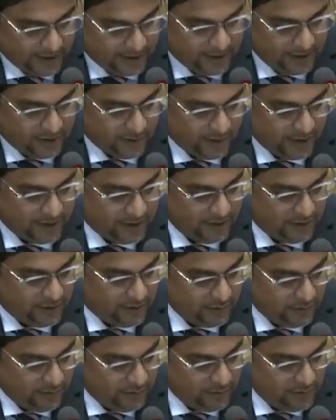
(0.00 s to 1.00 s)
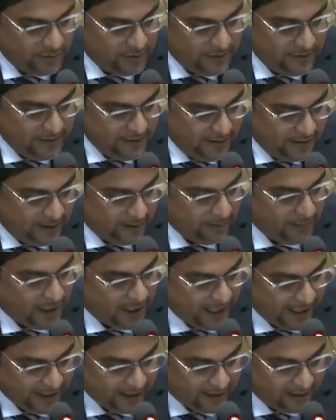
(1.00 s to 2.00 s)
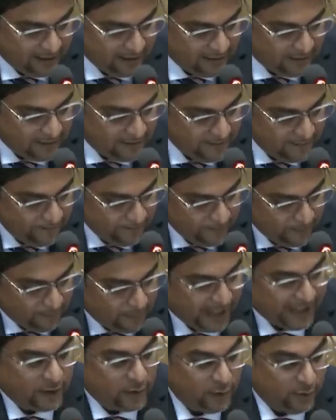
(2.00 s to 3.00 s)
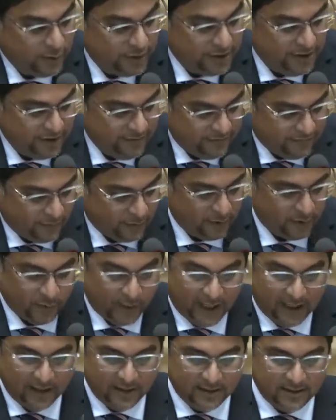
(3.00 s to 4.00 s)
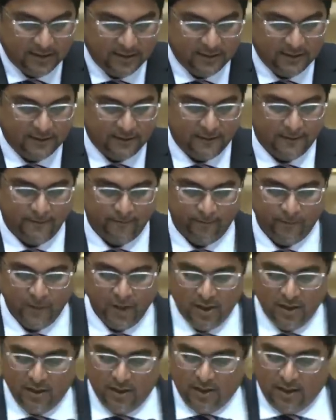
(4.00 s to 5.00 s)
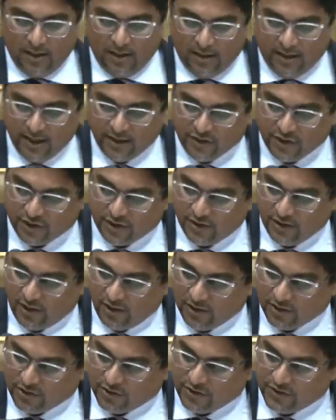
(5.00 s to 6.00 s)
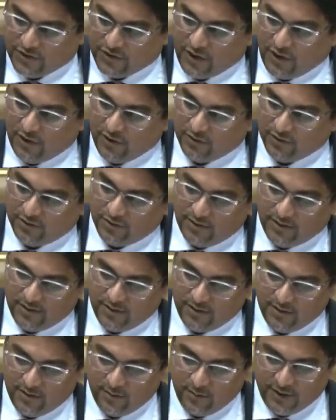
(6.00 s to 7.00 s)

2022 in Mahaika, Mikoni, Fort Wellington, digital ultrasound.